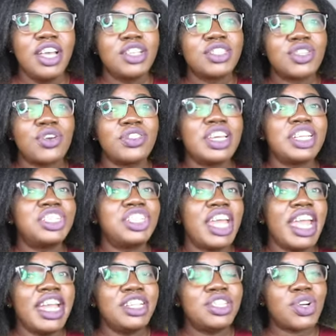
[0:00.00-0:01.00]
So the
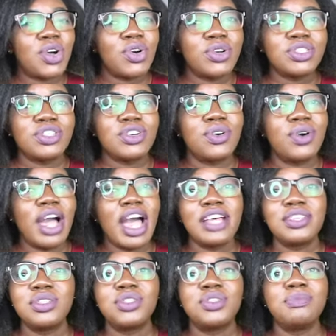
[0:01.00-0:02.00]
change also
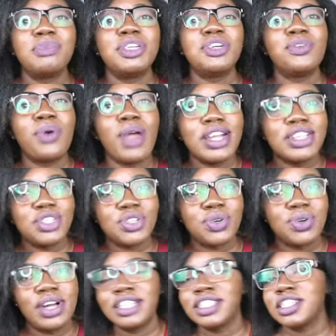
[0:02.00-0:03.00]
has to be
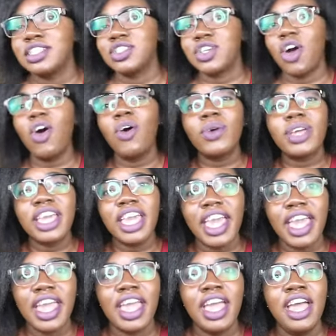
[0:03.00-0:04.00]
gradual, and it's
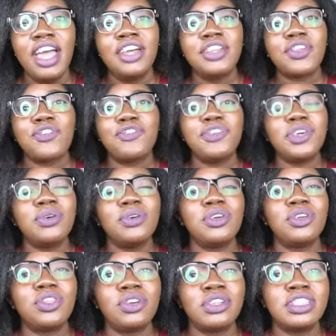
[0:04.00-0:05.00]
okay to feel
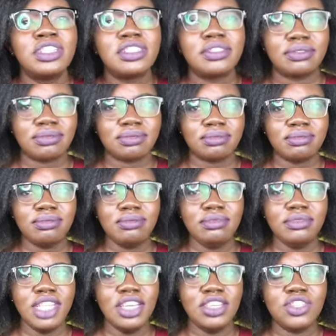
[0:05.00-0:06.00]

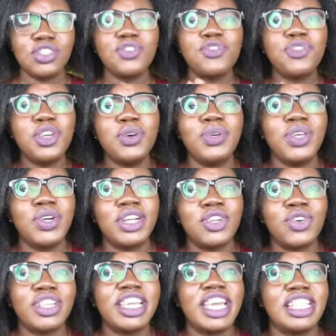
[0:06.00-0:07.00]
you are
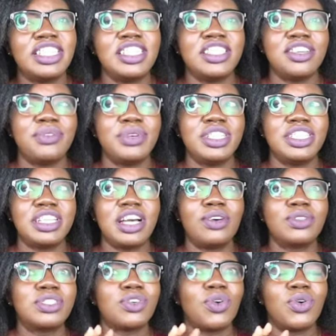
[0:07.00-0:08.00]
not getting the
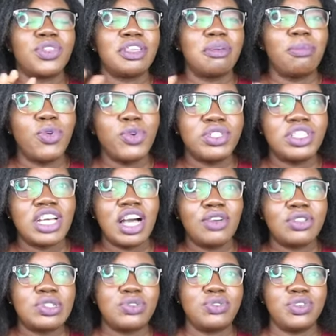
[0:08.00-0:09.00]
results or the most
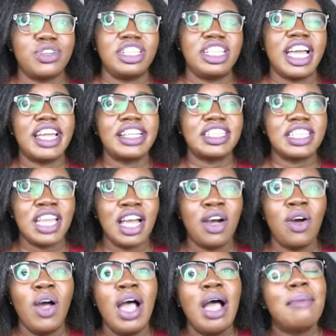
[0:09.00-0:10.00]
out of your diet
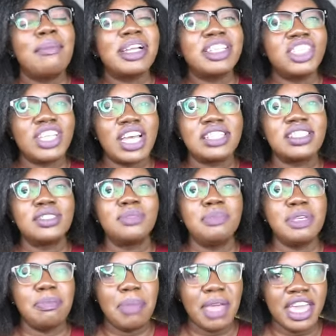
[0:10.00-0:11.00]
now, but just
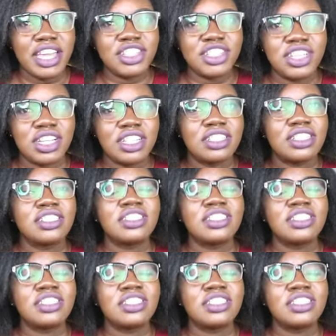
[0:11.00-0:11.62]
be patient.